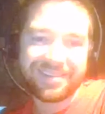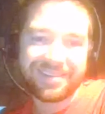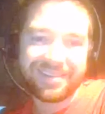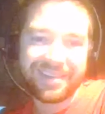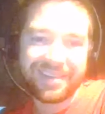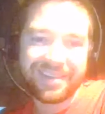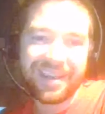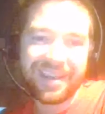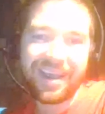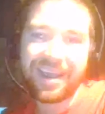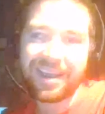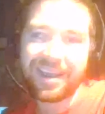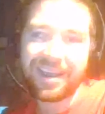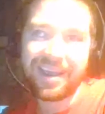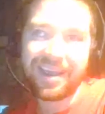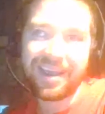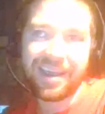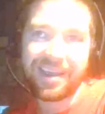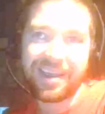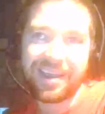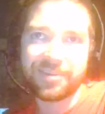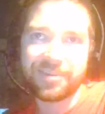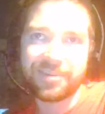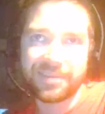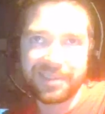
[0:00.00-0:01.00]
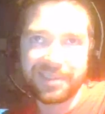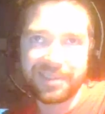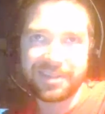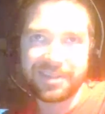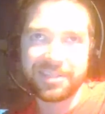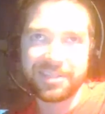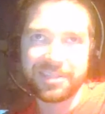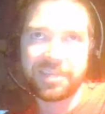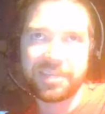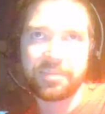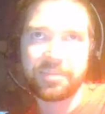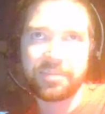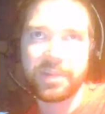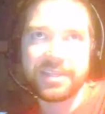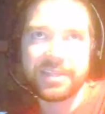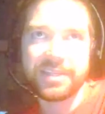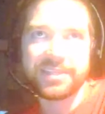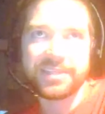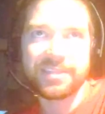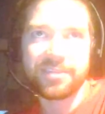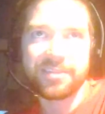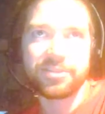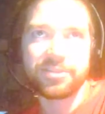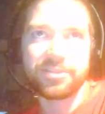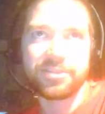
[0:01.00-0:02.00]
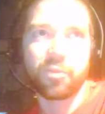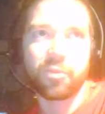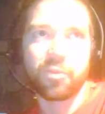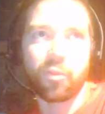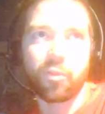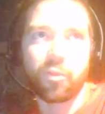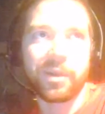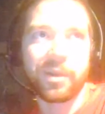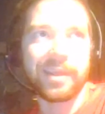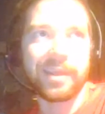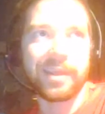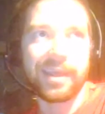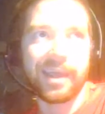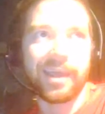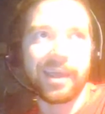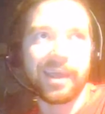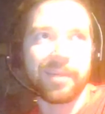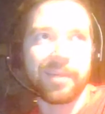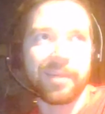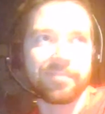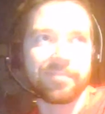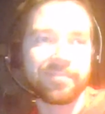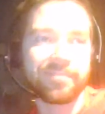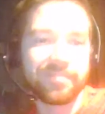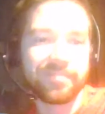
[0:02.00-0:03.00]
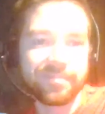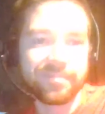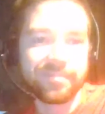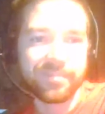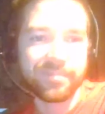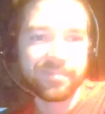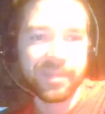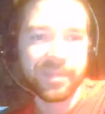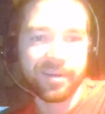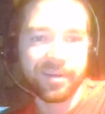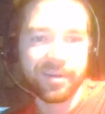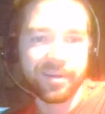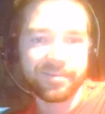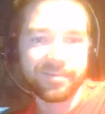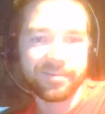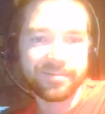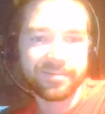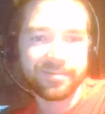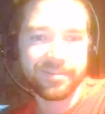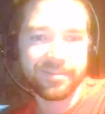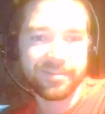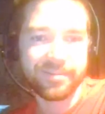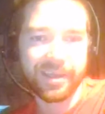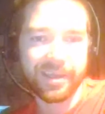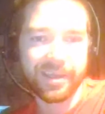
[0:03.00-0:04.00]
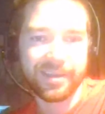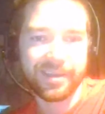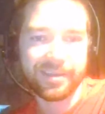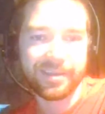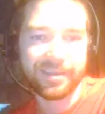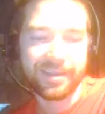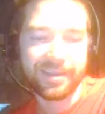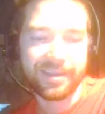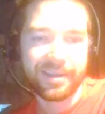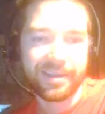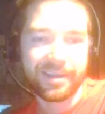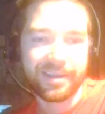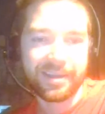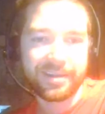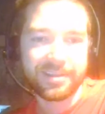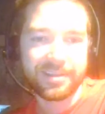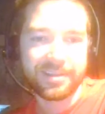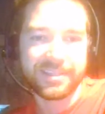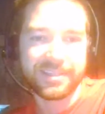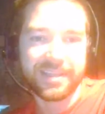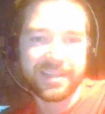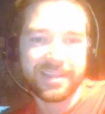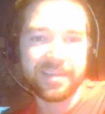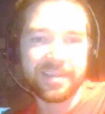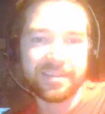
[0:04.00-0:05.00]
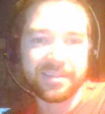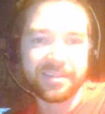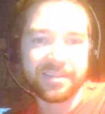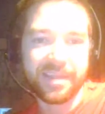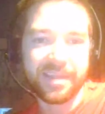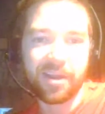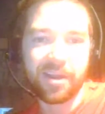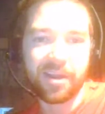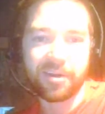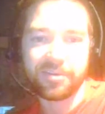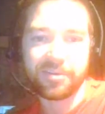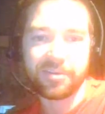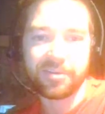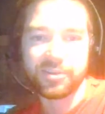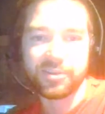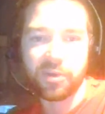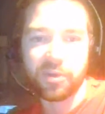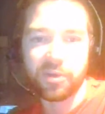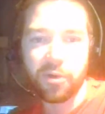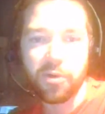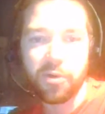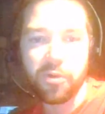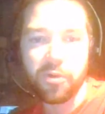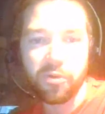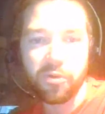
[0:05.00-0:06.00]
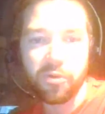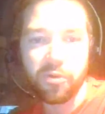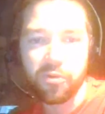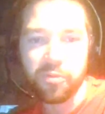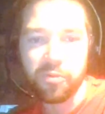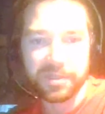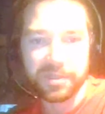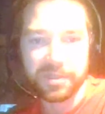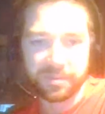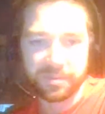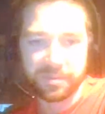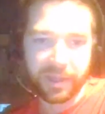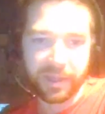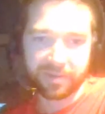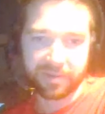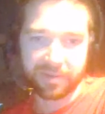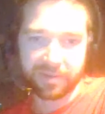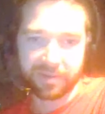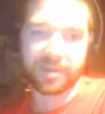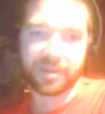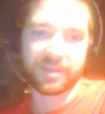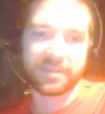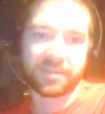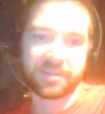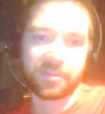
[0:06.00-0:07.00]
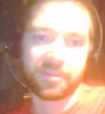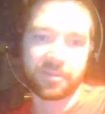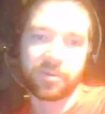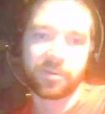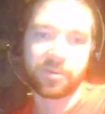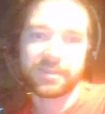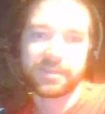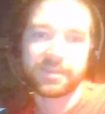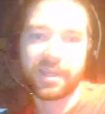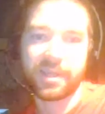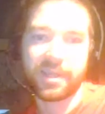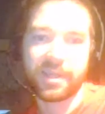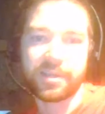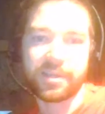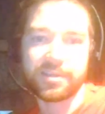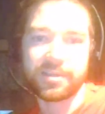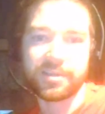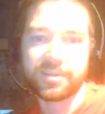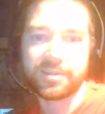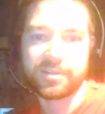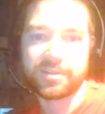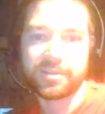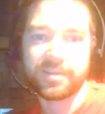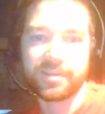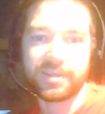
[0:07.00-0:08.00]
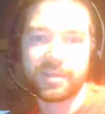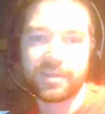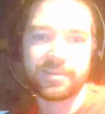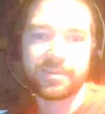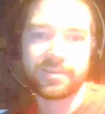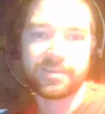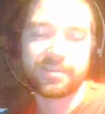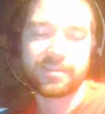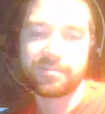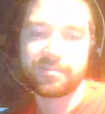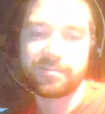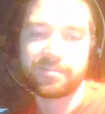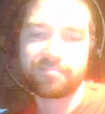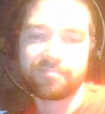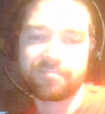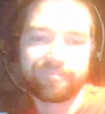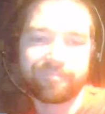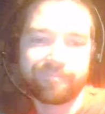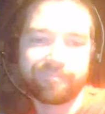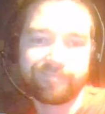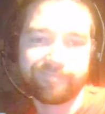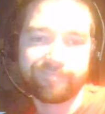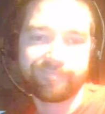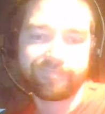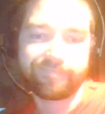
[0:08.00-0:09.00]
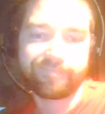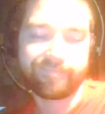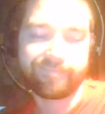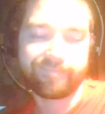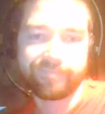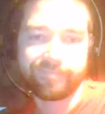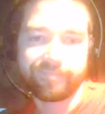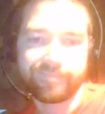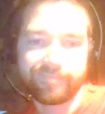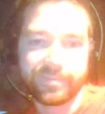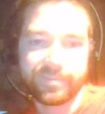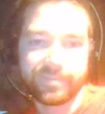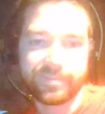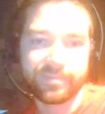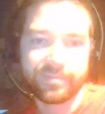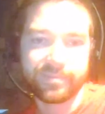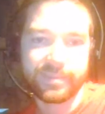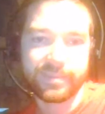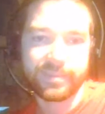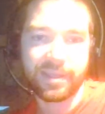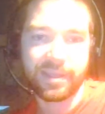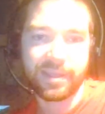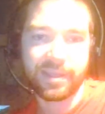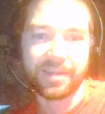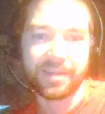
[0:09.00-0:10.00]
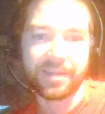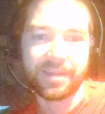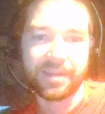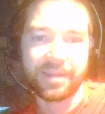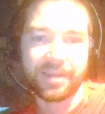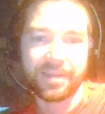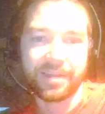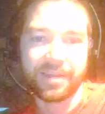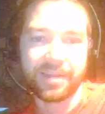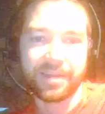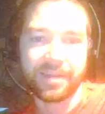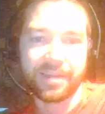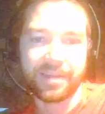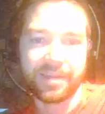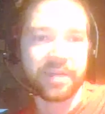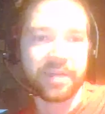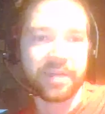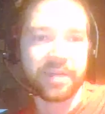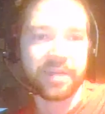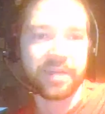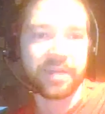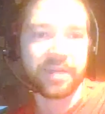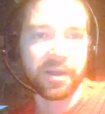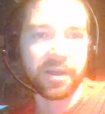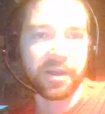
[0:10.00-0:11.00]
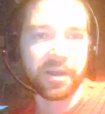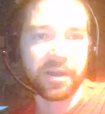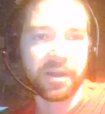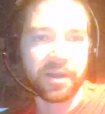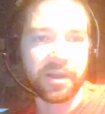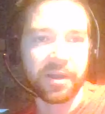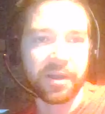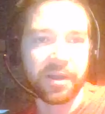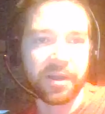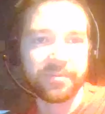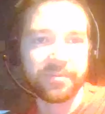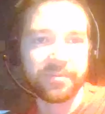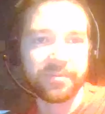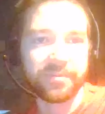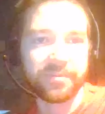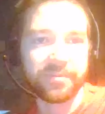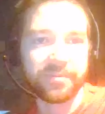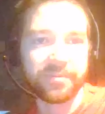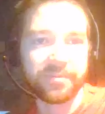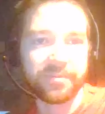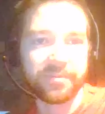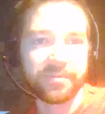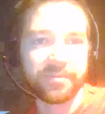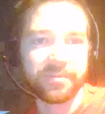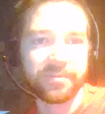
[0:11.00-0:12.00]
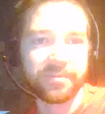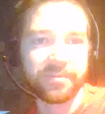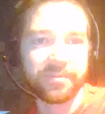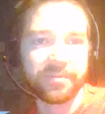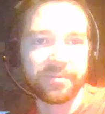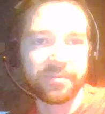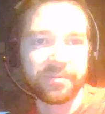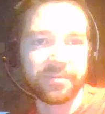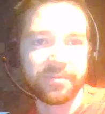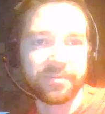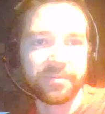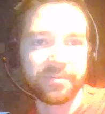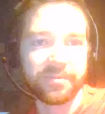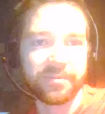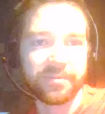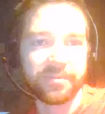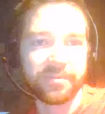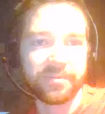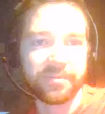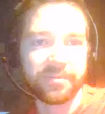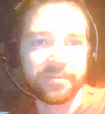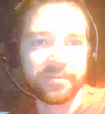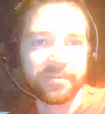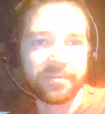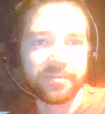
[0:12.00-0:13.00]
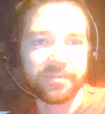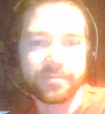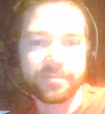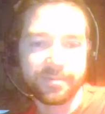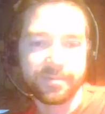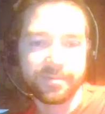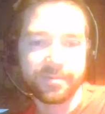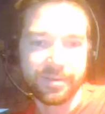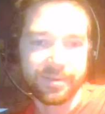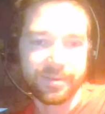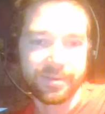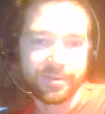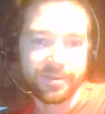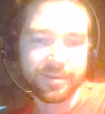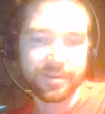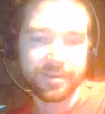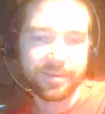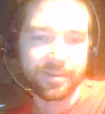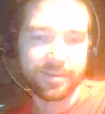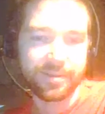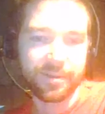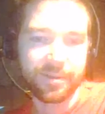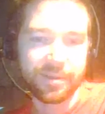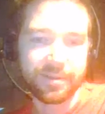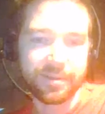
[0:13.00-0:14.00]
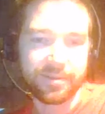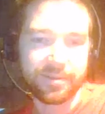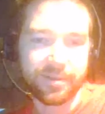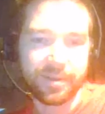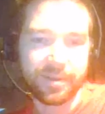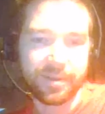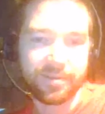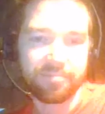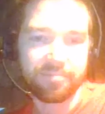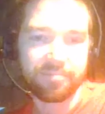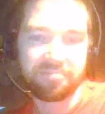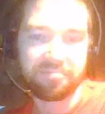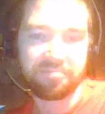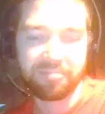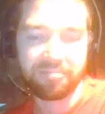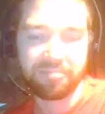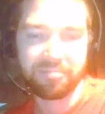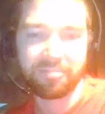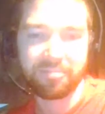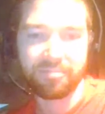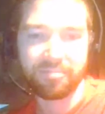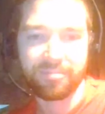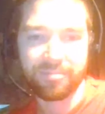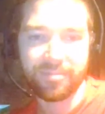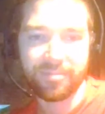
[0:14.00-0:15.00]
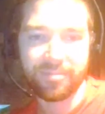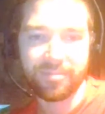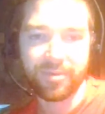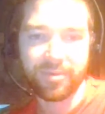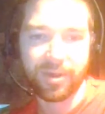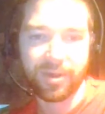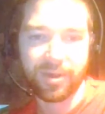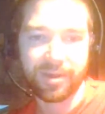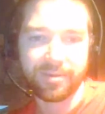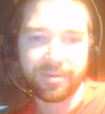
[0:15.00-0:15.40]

yeah, it was, but it's still just one game. Like to say that they are so much better than us on the world stage is it loses a lot of its oomph when it's like, what was their overall record? 3-3. Okay.